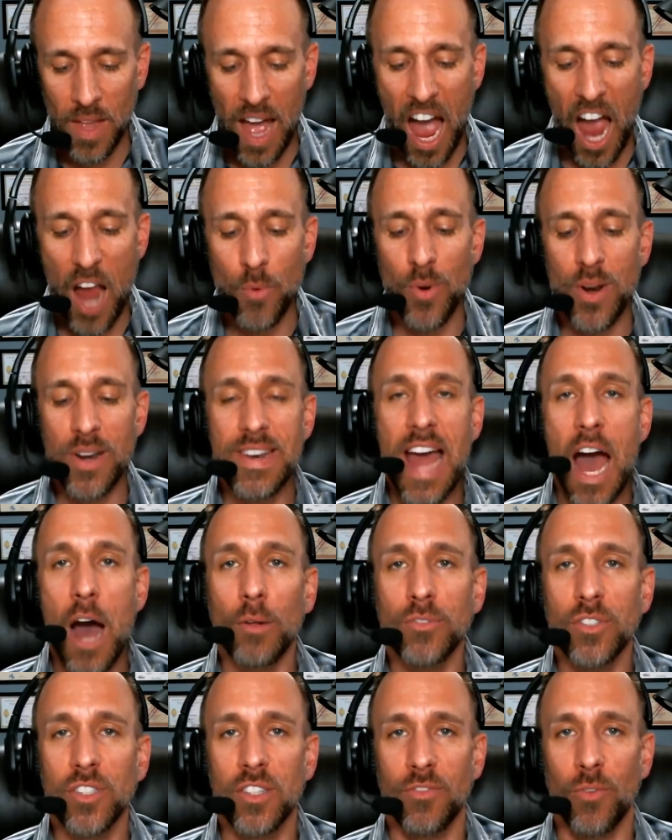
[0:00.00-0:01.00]
I
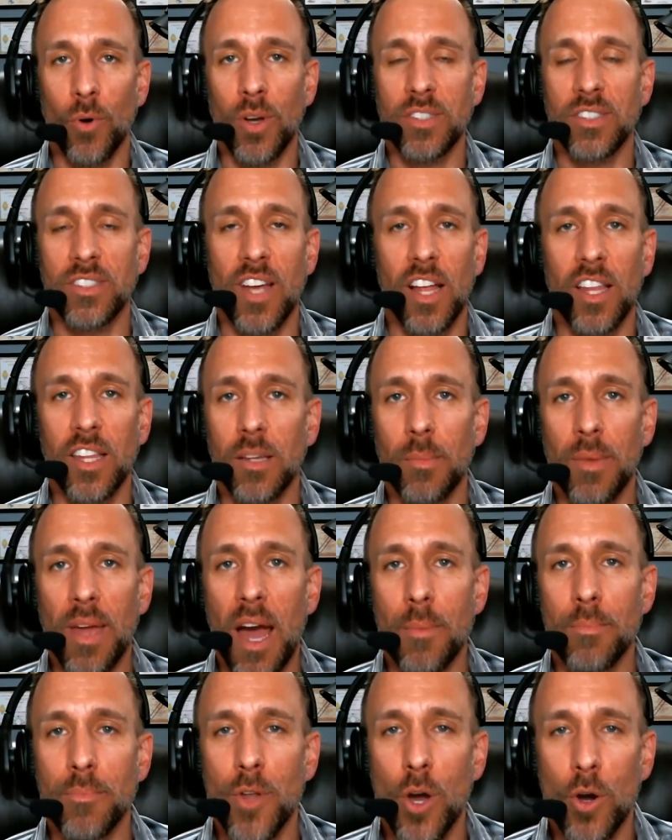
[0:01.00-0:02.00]
renounce the voice telling me
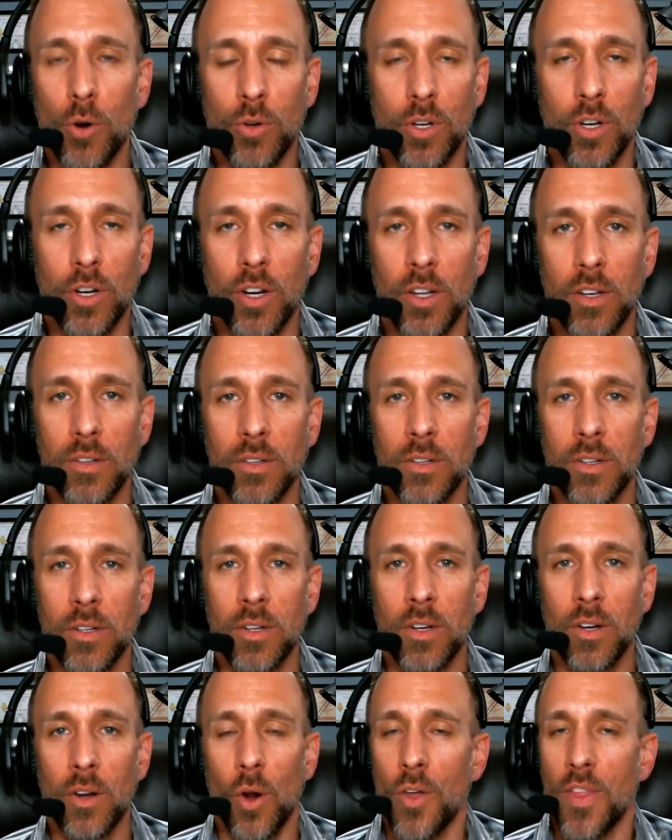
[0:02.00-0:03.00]
I'm no good,
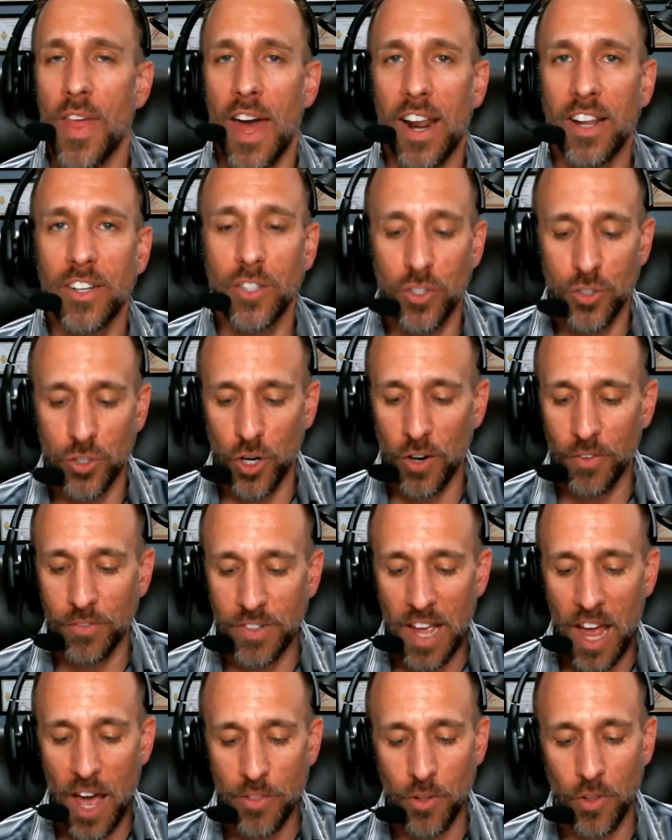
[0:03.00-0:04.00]
or that I
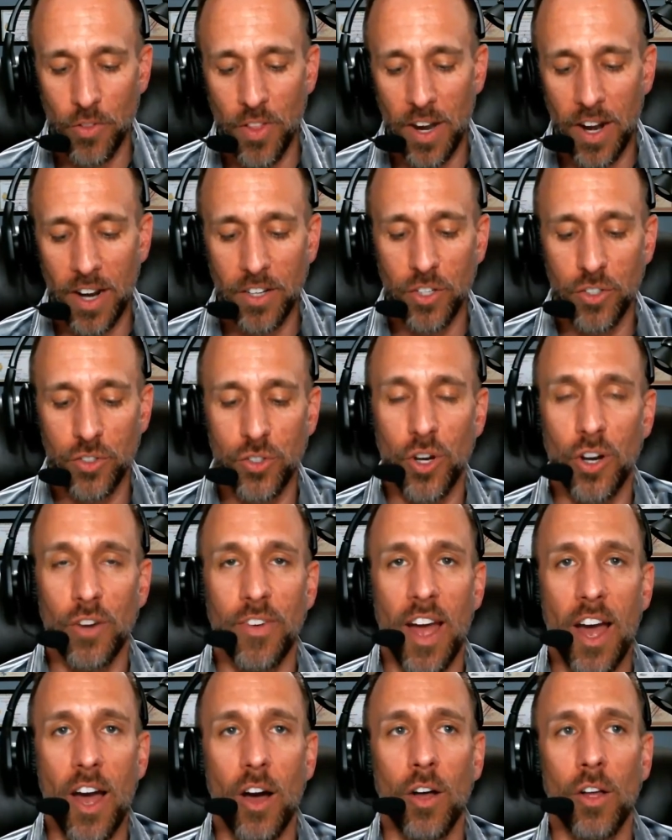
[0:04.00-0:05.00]
deserve death, or that I
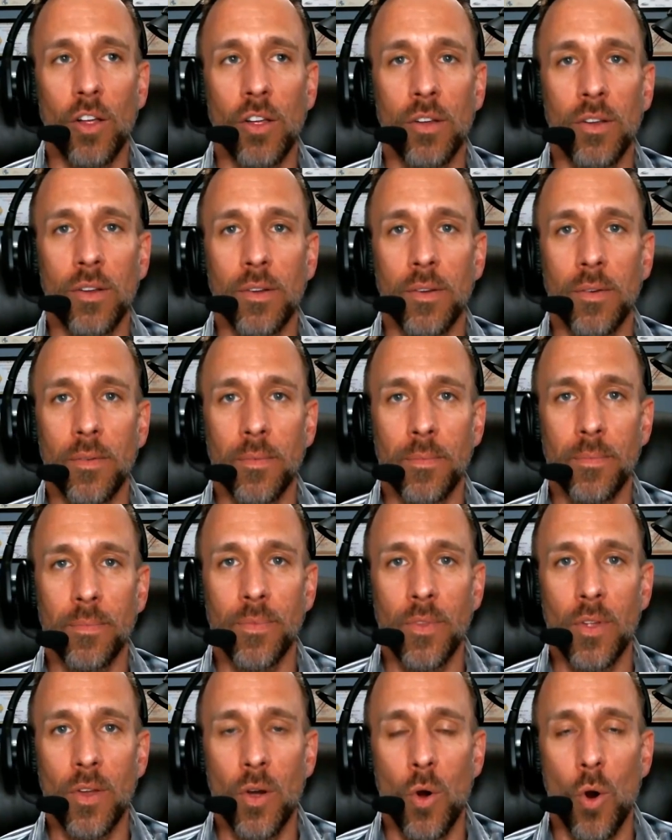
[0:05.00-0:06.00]
deserve hell,
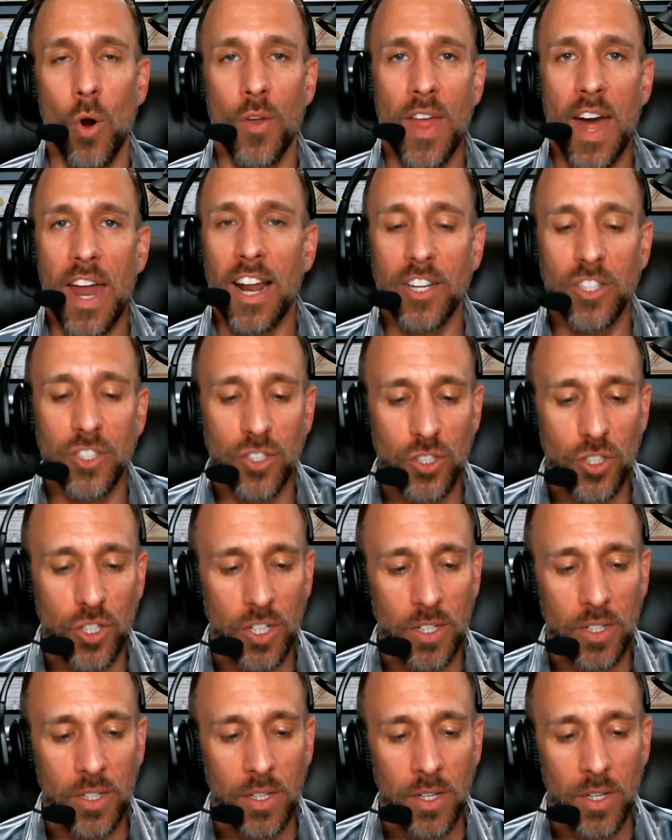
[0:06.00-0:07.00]
or that I
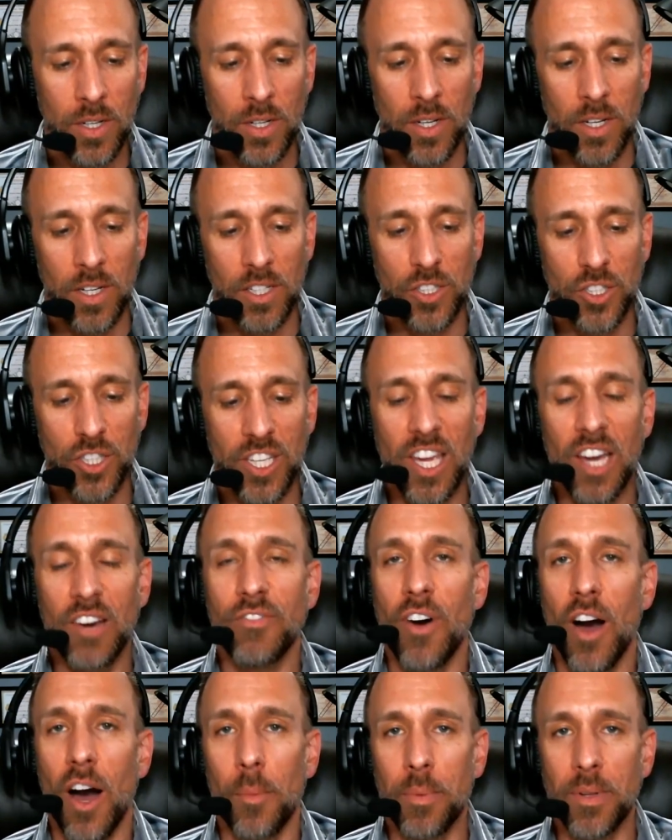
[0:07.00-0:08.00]
should
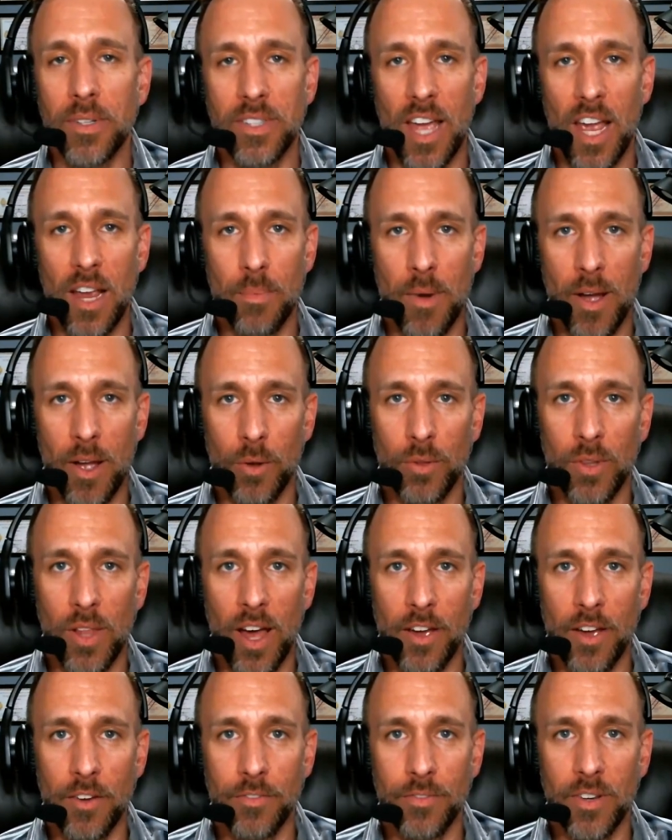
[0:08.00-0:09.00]
give up and take my own
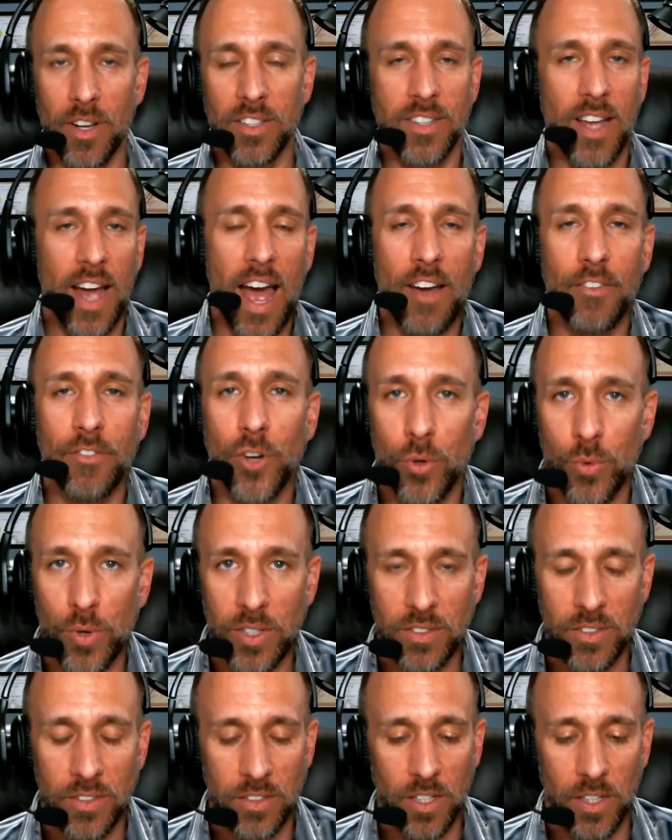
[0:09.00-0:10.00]
life because I have no
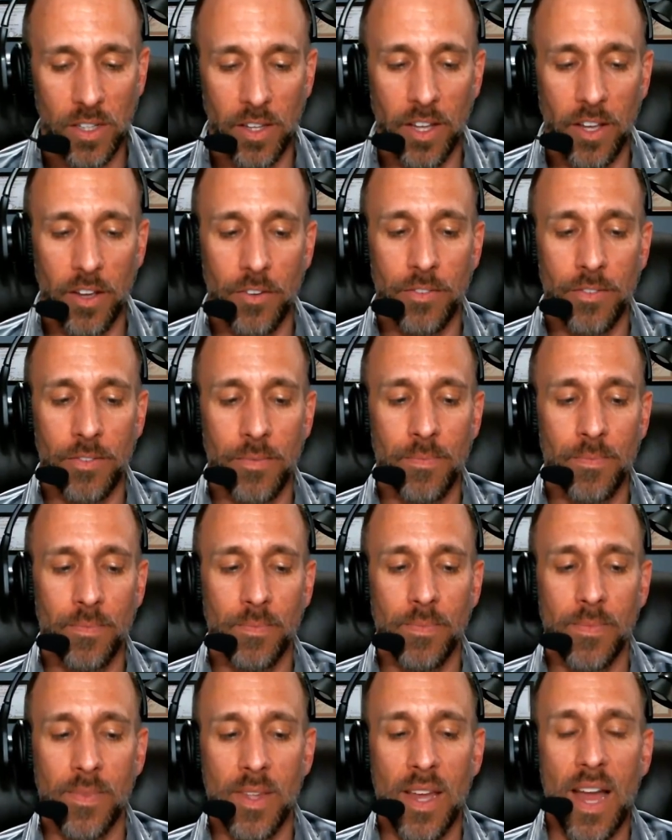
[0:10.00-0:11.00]
reason to live.
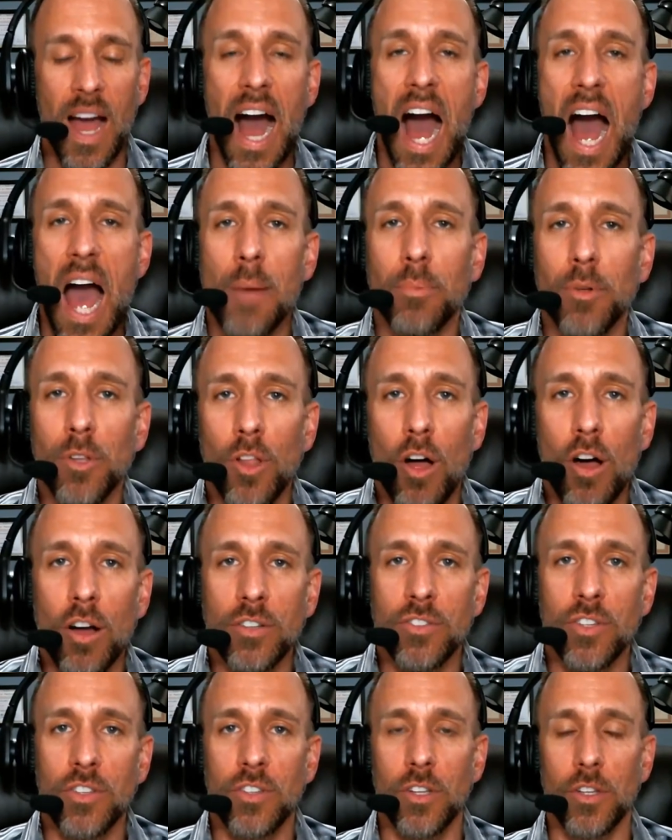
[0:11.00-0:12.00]
I
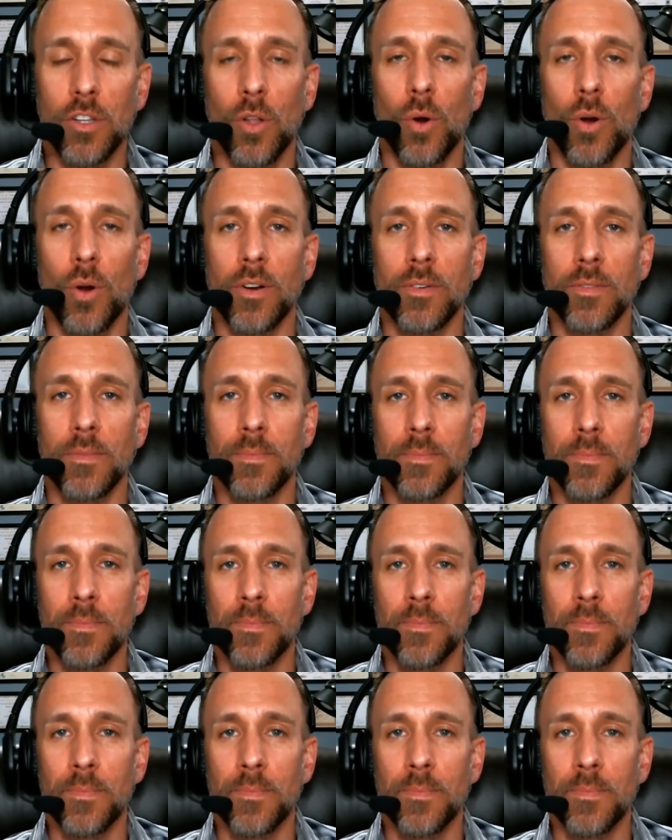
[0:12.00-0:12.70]
belong to the Lord.